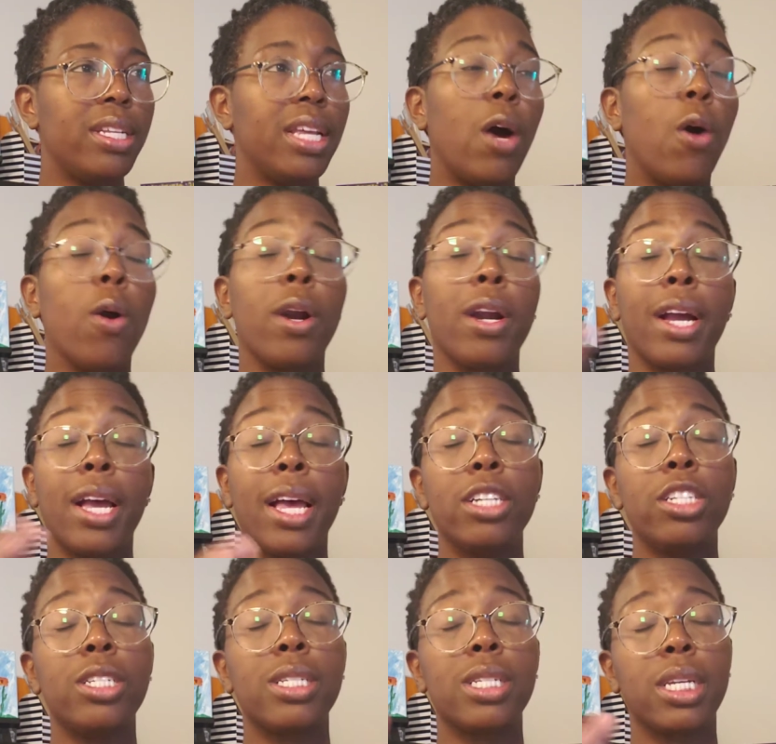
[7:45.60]
or
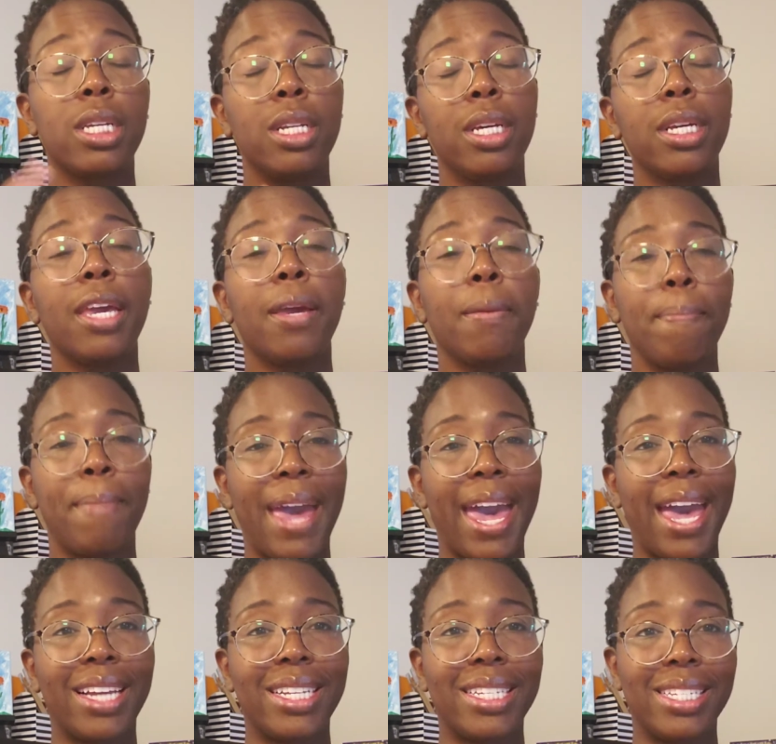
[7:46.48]
consciously looking
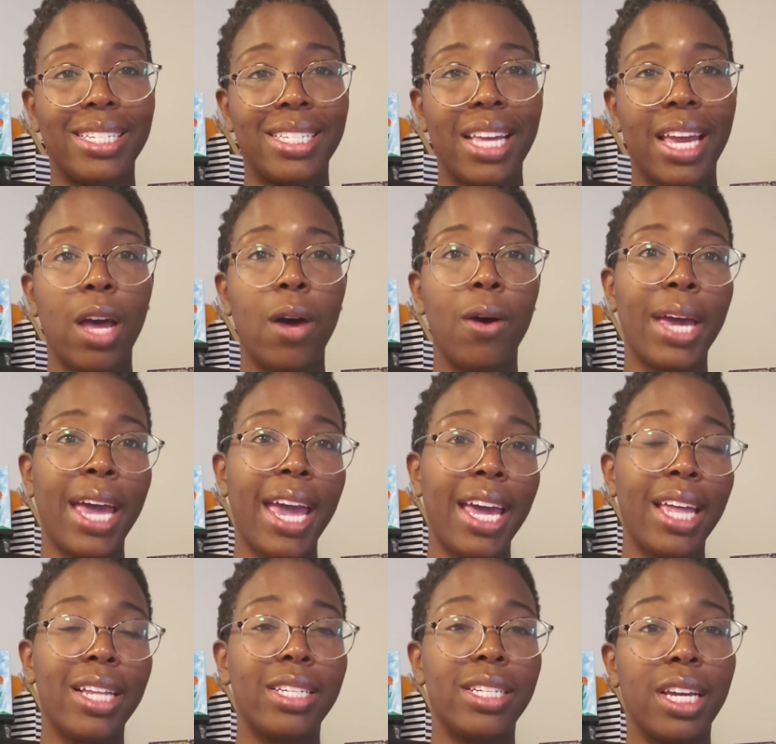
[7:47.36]
back to say,
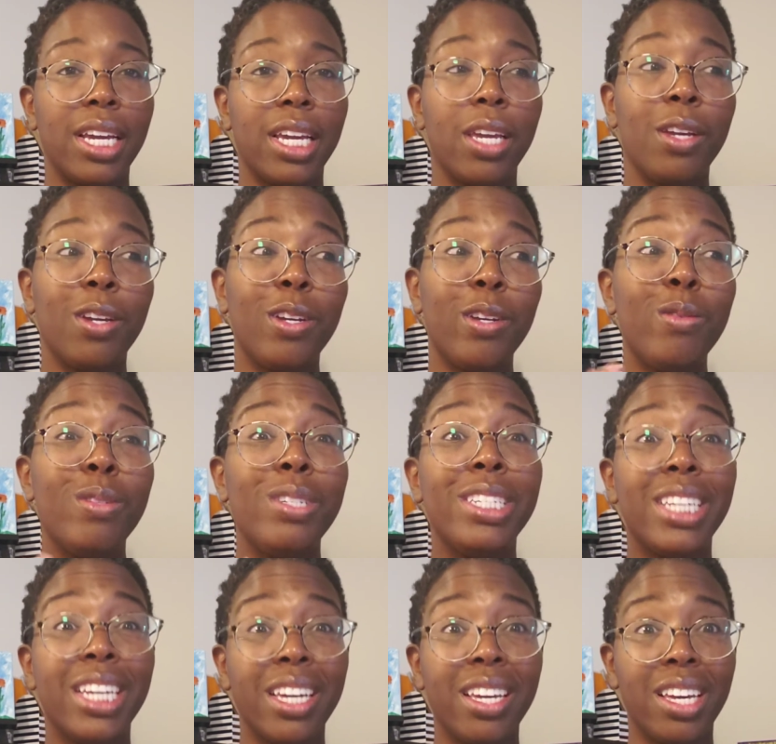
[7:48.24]
okay, Latanya, you
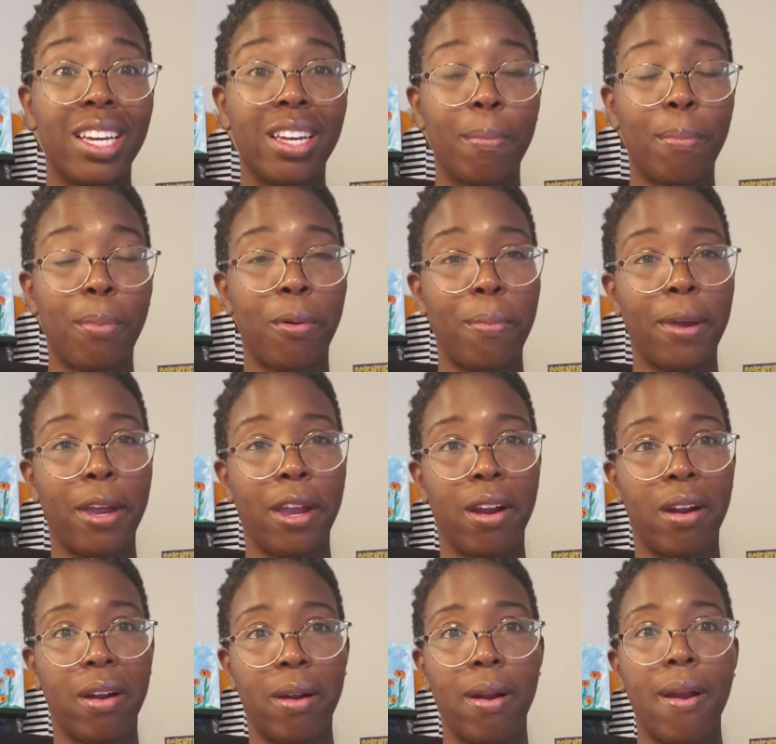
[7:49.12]
did
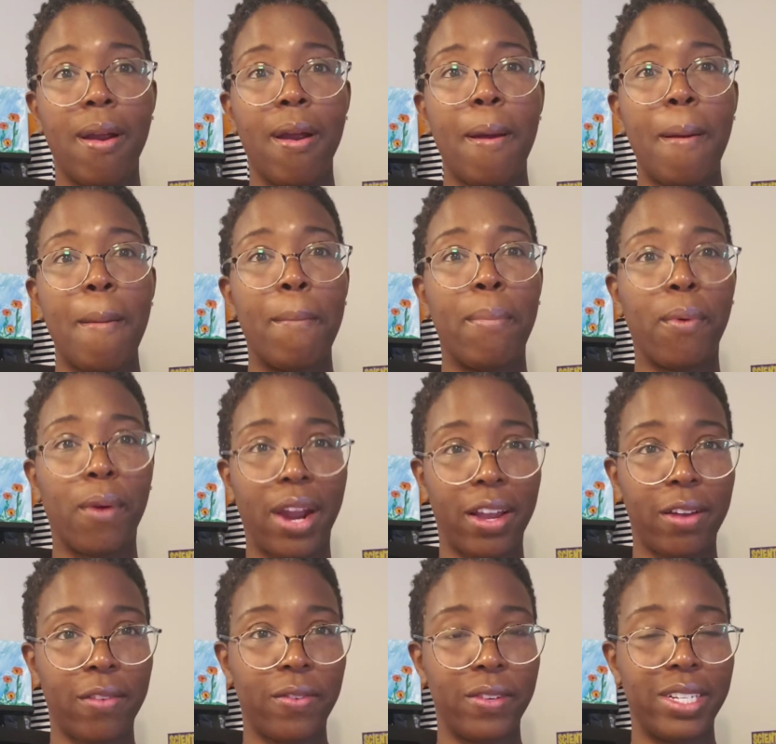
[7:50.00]
prepare
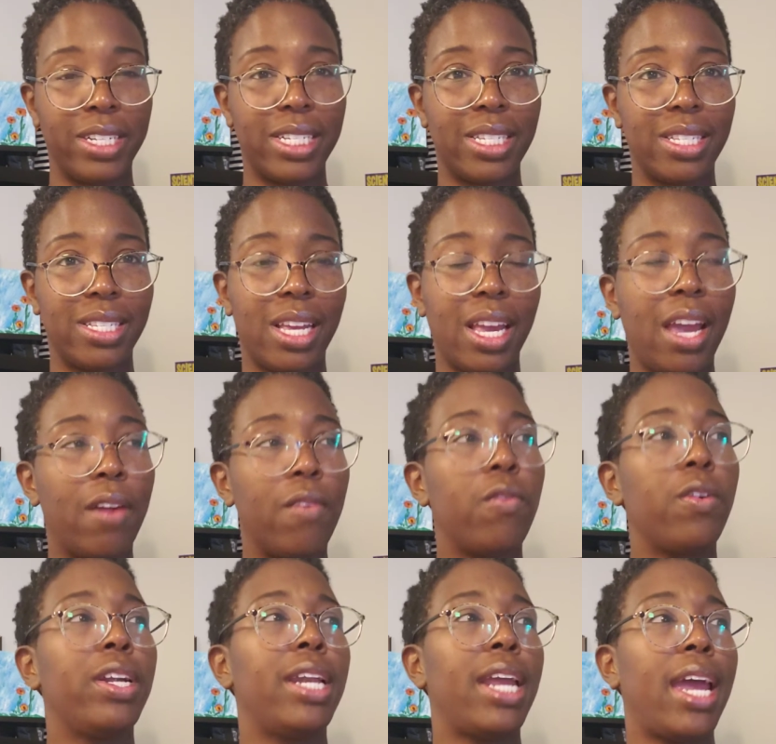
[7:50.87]
breakfast
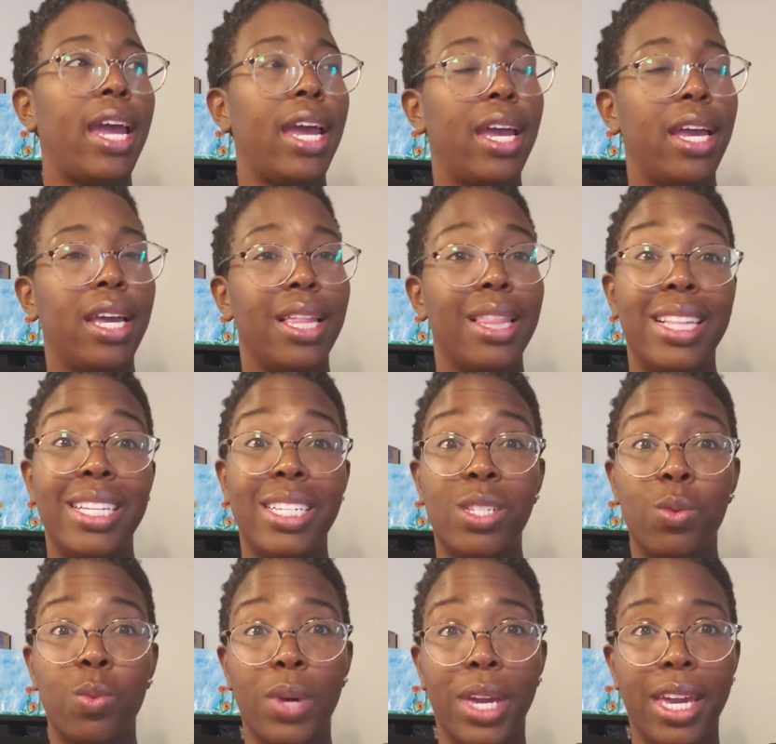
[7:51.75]
every day
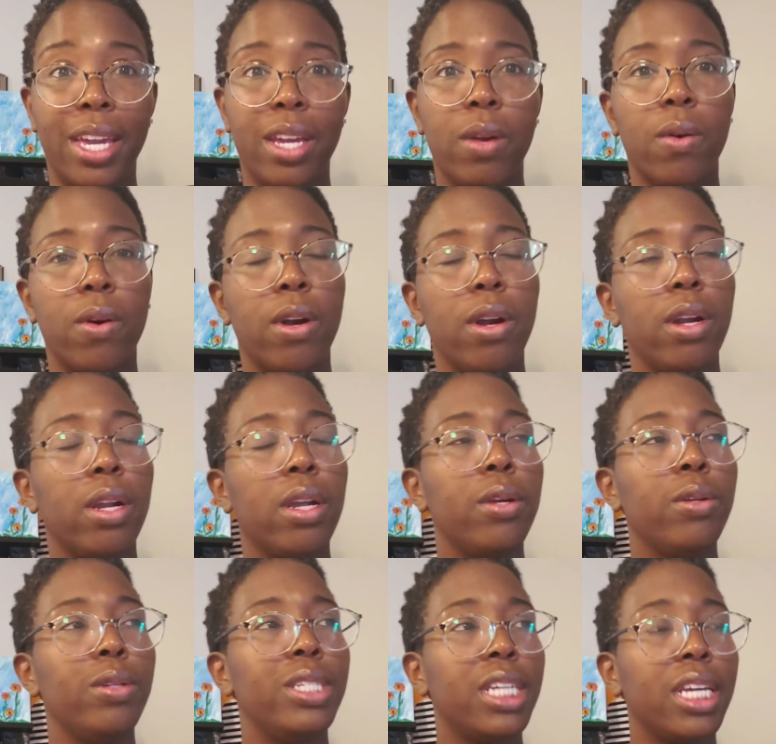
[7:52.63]
this week, or
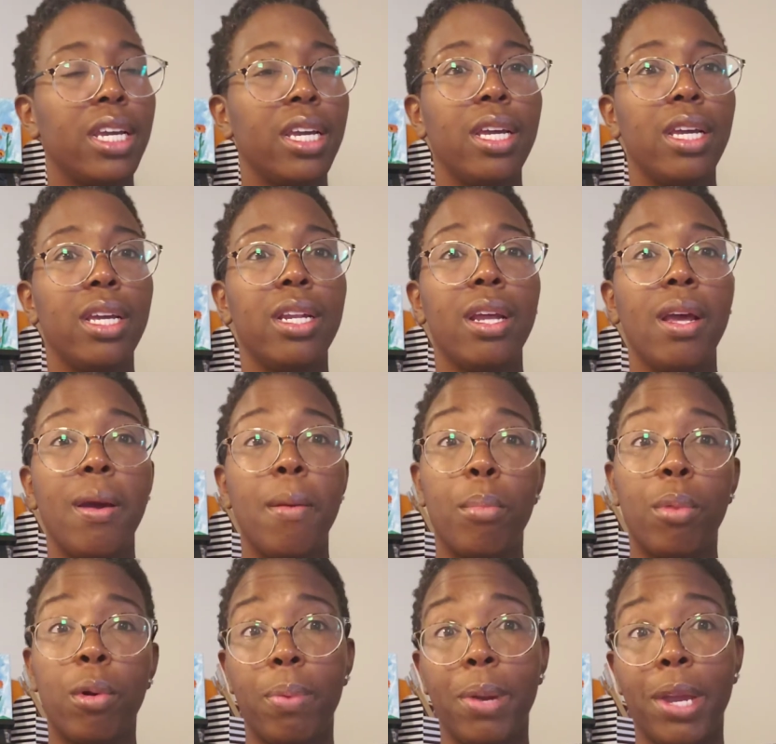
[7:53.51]
you did
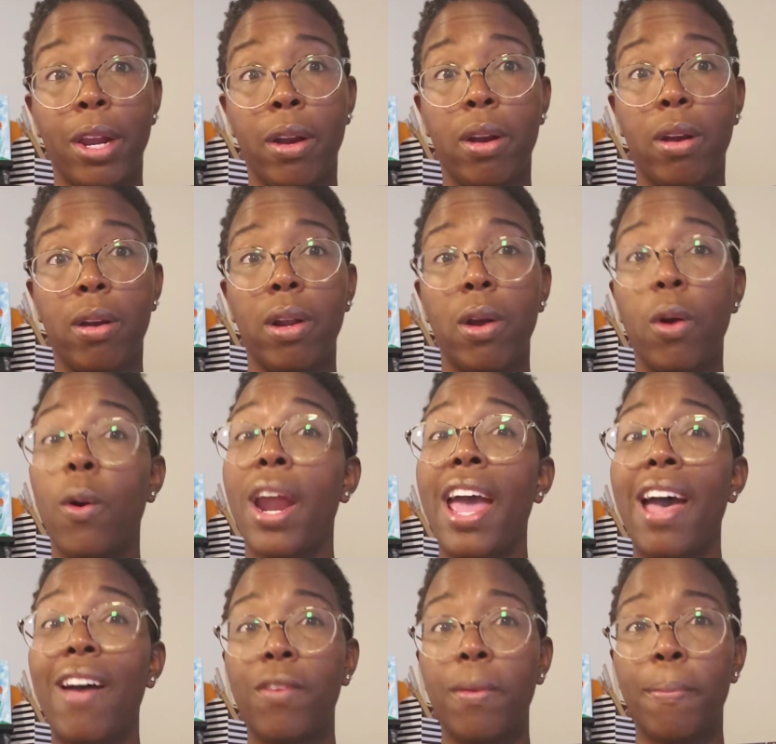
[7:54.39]
prepare or
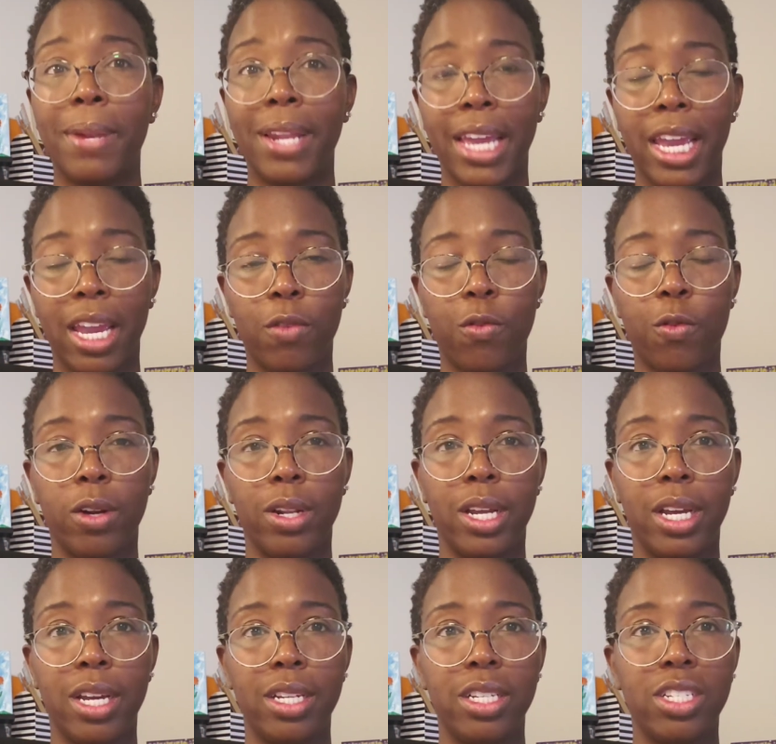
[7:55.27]
have a plan for
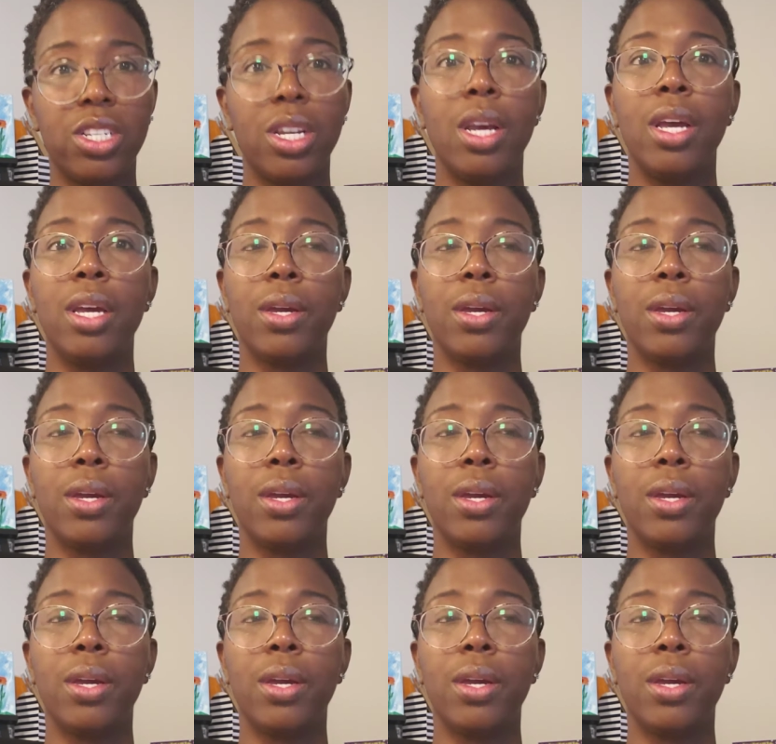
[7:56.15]
lunch.